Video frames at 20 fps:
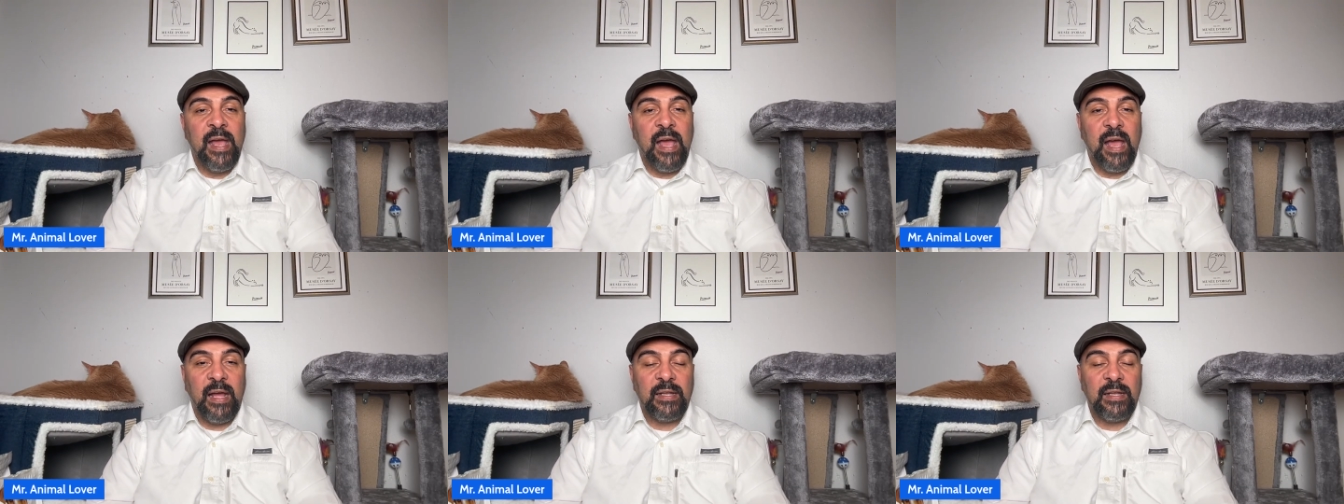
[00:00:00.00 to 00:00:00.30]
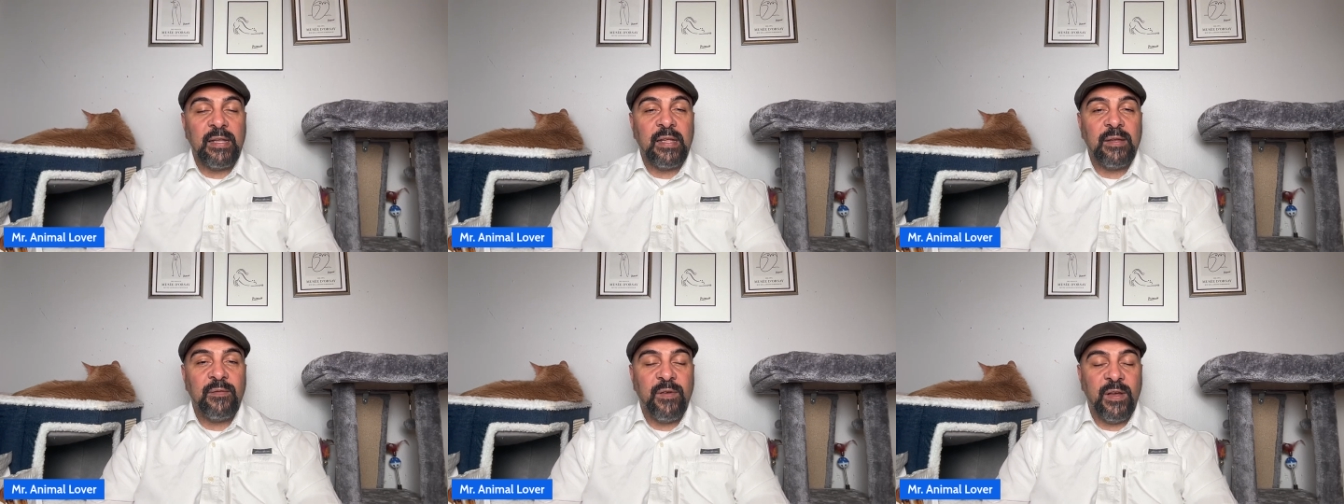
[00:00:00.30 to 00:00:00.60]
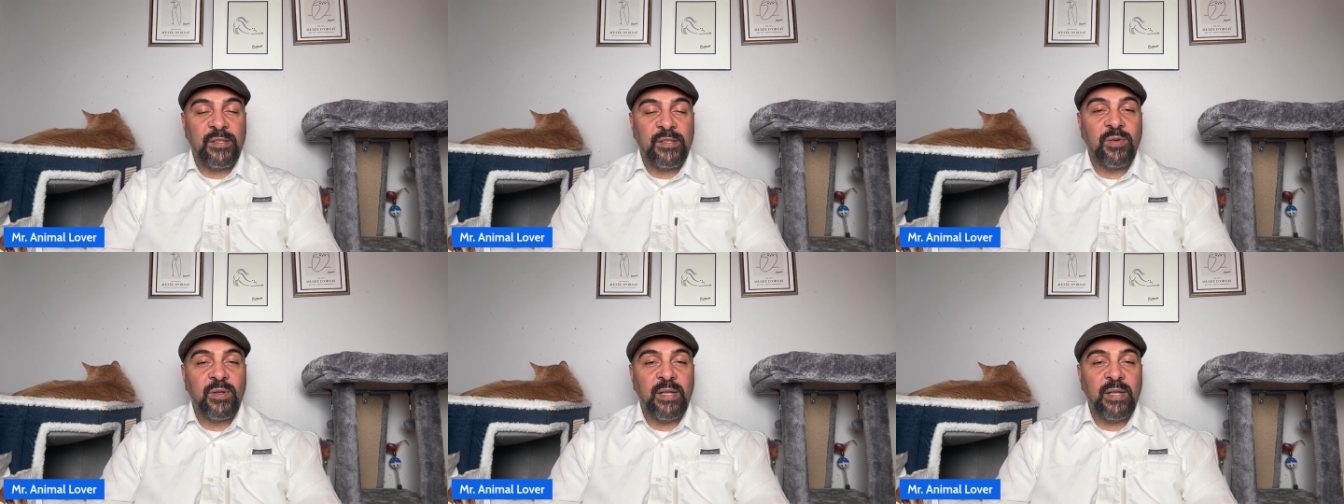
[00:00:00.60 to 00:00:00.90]
and
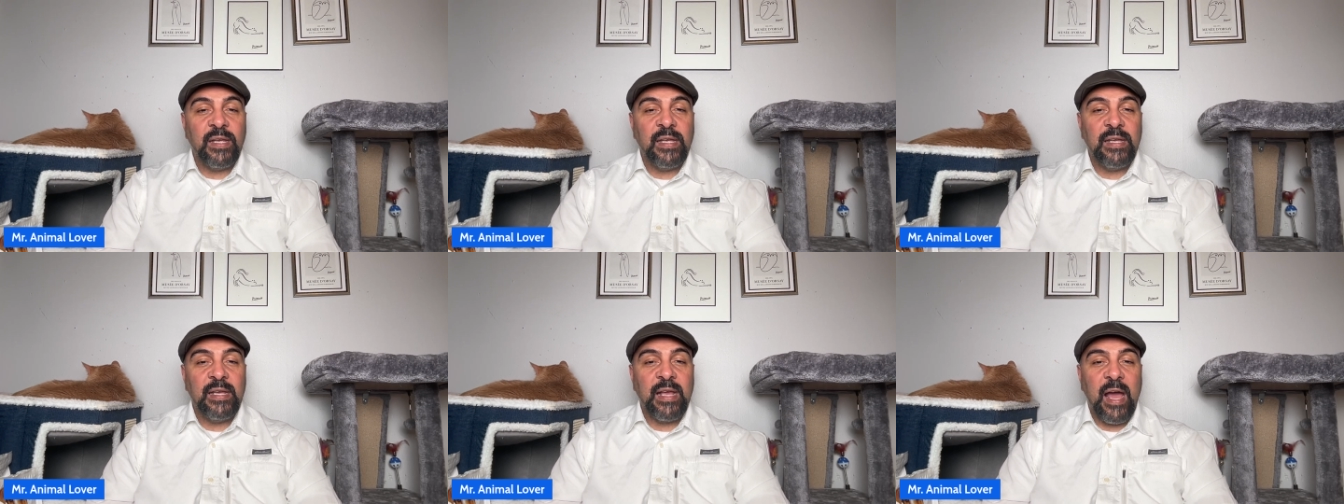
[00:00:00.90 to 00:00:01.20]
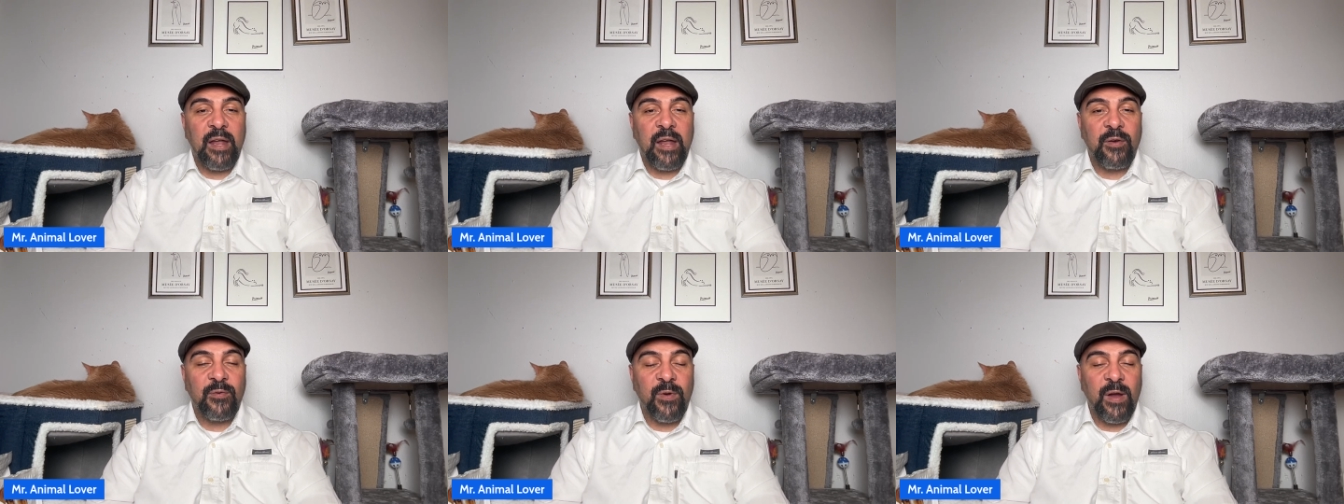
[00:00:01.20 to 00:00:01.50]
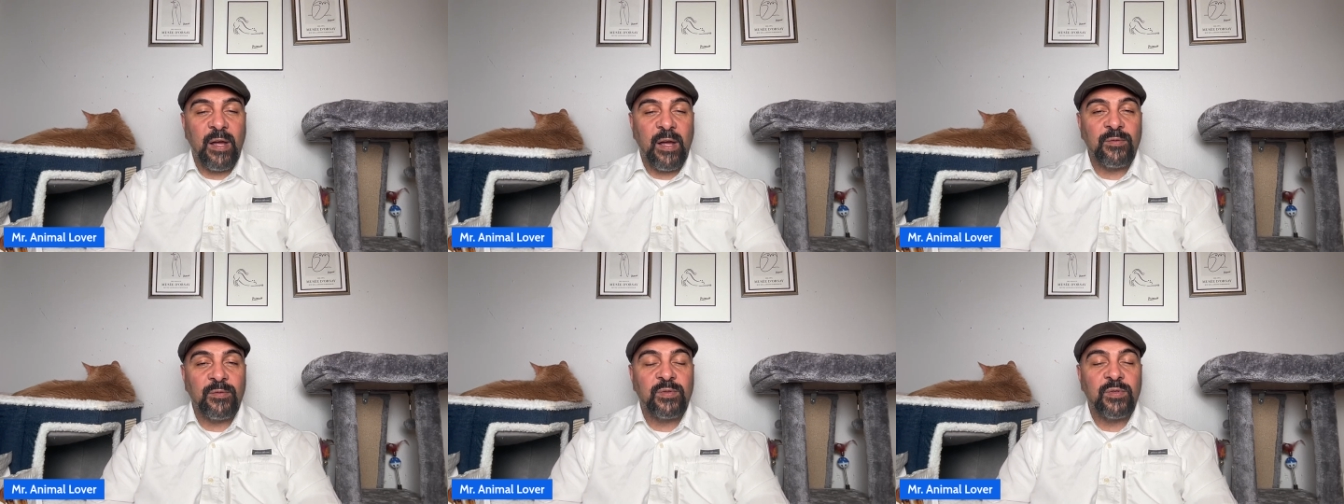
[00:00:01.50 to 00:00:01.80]
eventually he got
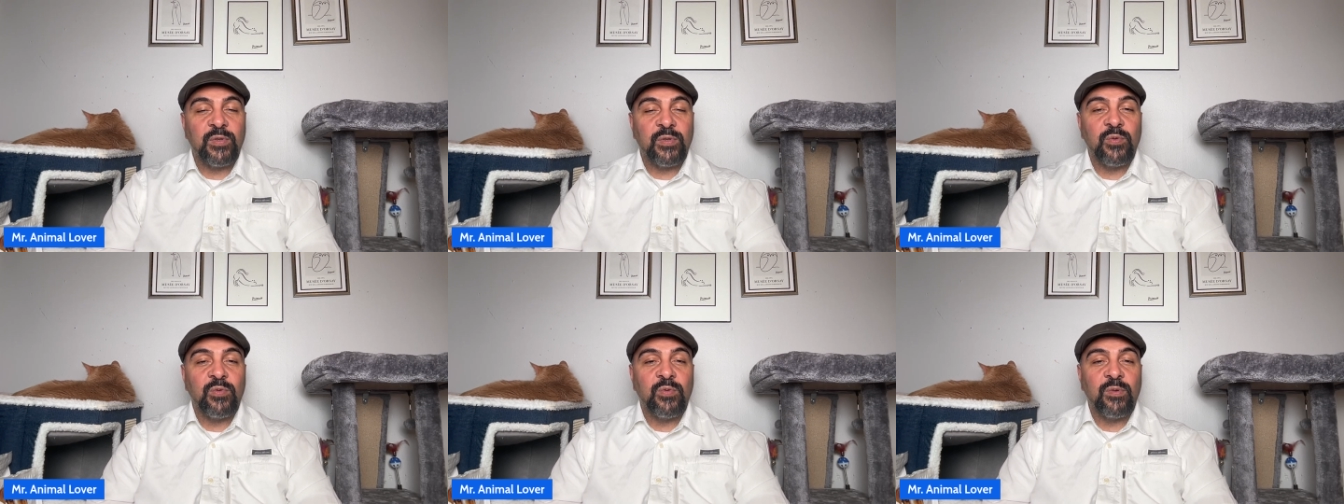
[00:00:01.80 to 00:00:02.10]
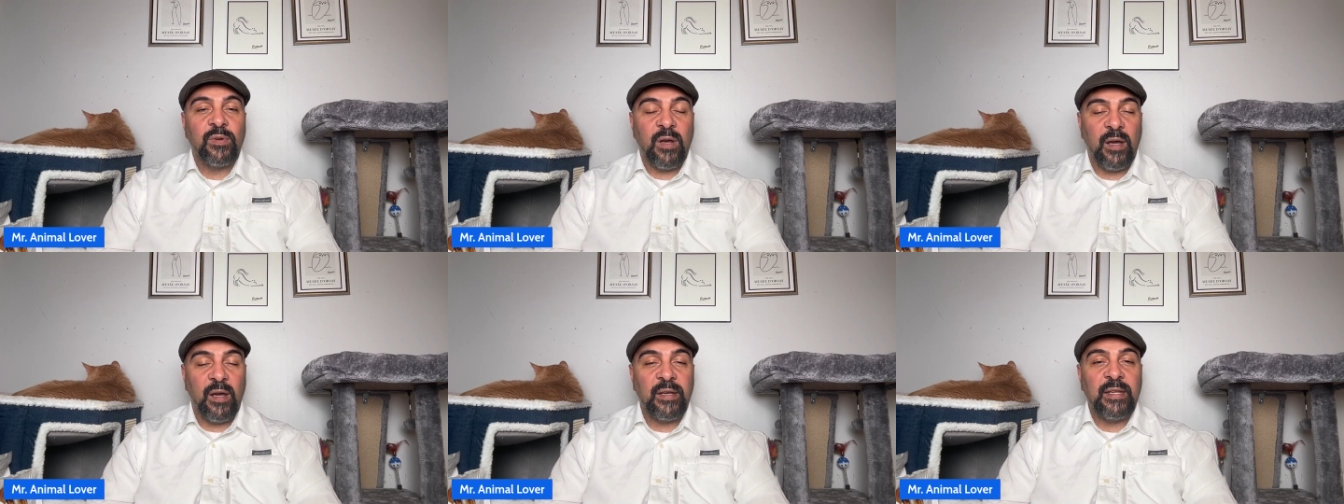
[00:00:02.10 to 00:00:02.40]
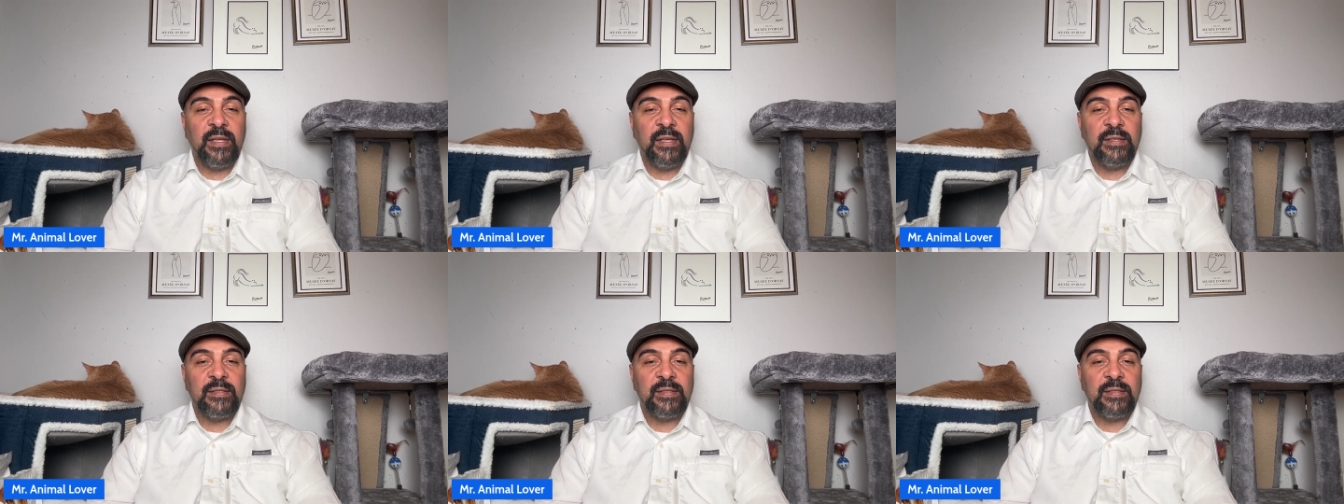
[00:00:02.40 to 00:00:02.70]
around to
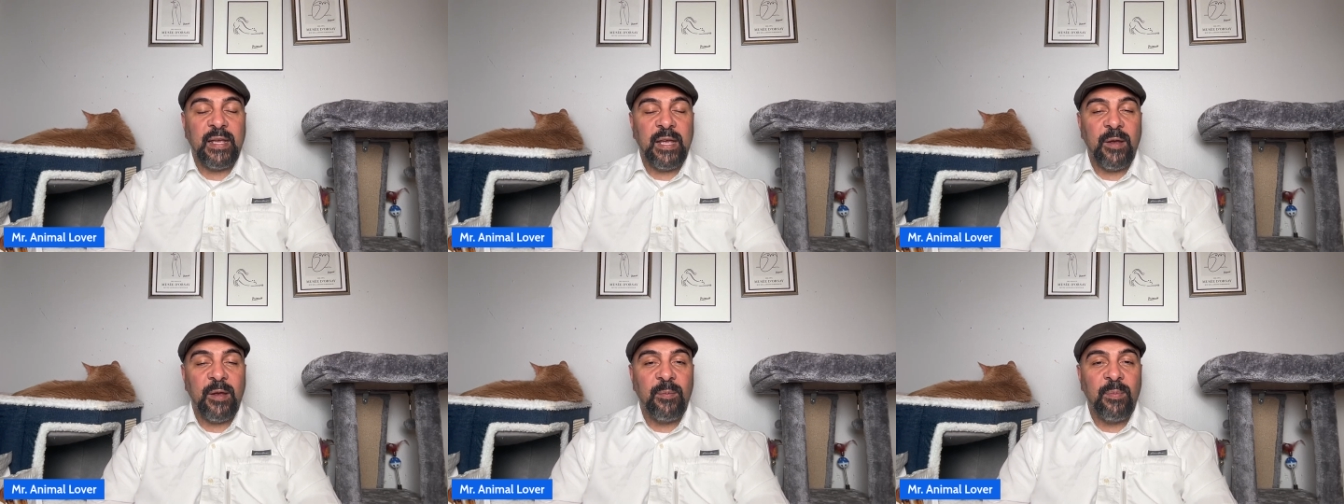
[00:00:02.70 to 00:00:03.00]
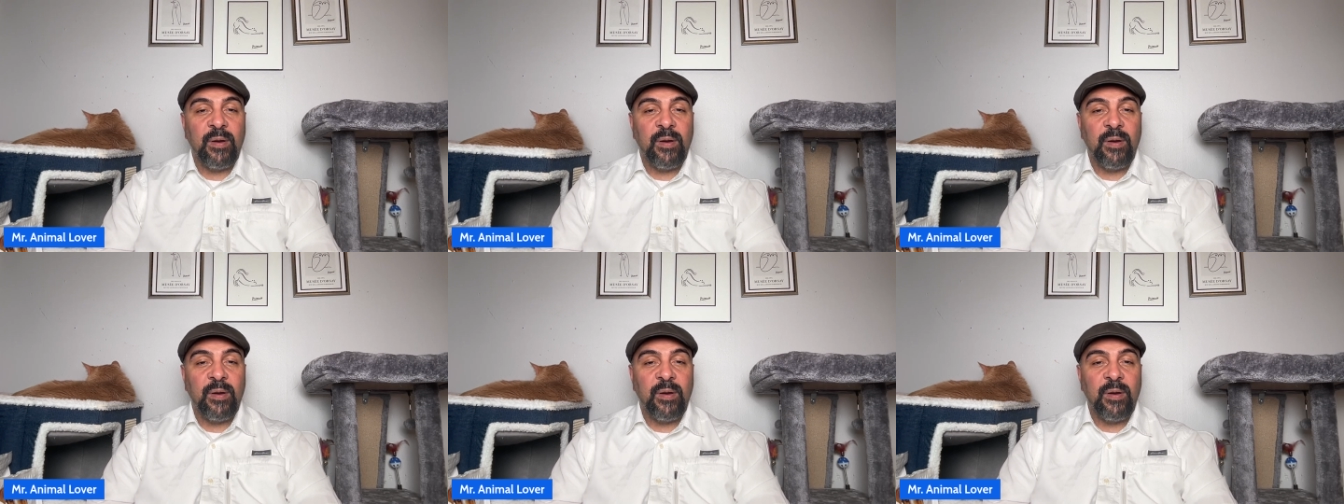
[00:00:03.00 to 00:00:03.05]
cutting his hair.